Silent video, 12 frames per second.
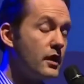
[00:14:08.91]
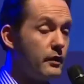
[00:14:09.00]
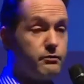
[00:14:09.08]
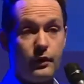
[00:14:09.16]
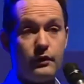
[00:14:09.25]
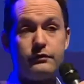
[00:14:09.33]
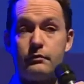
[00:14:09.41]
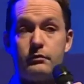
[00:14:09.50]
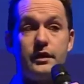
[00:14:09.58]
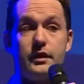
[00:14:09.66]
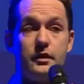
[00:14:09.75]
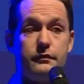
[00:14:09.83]
and
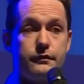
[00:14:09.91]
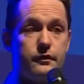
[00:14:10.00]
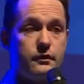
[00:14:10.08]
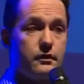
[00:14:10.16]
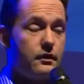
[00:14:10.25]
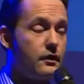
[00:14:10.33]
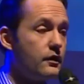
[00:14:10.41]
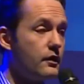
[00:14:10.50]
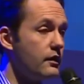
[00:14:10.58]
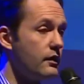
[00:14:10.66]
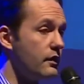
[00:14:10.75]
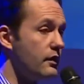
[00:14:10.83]
possibly even
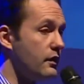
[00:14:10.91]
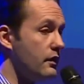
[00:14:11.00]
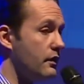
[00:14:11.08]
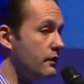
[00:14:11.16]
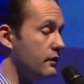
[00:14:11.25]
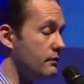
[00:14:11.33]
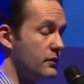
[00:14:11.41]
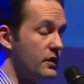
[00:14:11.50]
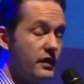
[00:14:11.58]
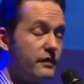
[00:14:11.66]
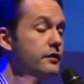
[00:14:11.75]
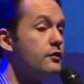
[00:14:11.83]

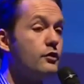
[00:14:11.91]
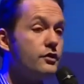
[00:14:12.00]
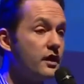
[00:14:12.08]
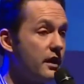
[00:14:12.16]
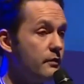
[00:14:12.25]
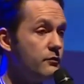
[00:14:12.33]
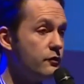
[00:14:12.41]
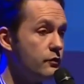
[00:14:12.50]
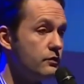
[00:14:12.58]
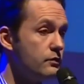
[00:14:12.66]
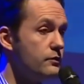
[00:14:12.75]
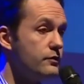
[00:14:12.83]
giving your name
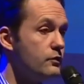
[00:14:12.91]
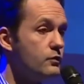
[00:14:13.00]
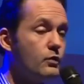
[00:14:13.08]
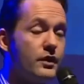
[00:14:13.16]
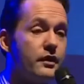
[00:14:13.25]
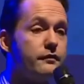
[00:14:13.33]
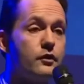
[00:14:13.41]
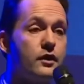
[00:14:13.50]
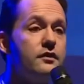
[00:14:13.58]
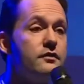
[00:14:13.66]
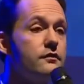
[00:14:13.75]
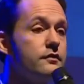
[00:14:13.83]
to whatever
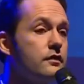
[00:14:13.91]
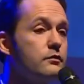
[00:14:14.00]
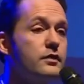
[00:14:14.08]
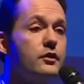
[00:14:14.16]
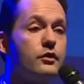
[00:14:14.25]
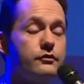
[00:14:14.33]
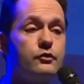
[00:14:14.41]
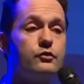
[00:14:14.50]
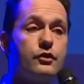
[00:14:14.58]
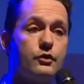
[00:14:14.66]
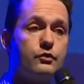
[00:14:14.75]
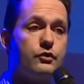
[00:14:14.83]
agency, because you
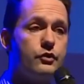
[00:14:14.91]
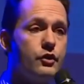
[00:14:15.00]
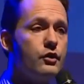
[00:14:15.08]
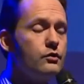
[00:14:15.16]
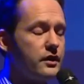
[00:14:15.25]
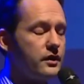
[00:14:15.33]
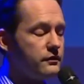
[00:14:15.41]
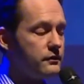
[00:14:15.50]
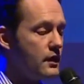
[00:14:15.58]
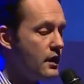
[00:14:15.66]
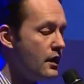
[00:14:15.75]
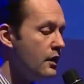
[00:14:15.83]
don't know
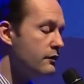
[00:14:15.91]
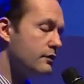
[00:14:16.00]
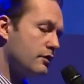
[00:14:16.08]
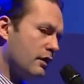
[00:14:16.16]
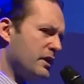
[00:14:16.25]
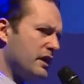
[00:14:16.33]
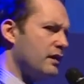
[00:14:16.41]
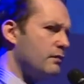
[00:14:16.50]
this, to come in